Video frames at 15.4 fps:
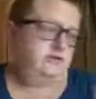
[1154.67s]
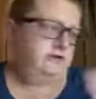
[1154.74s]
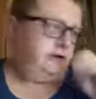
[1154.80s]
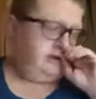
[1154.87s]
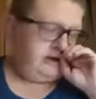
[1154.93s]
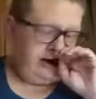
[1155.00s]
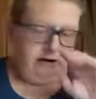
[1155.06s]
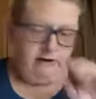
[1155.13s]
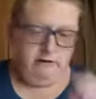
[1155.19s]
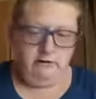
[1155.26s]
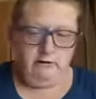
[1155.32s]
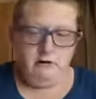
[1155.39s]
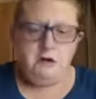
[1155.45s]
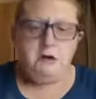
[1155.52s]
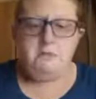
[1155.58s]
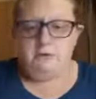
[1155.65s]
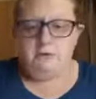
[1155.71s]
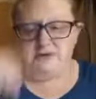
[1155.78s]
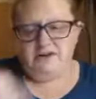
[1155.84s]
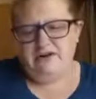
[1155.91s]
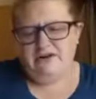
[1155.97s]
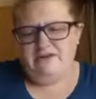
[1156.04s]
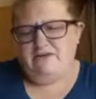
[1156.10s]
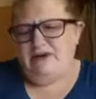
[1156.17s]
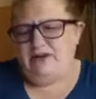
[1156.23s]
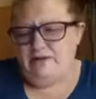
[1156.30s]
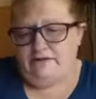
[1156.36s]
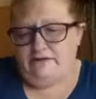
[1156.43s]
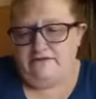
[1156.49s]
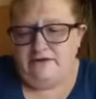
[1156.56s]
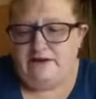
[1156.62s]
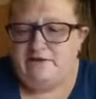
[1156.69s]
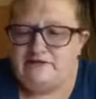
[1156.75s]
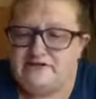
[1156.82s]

you now, but we do have regular fragrance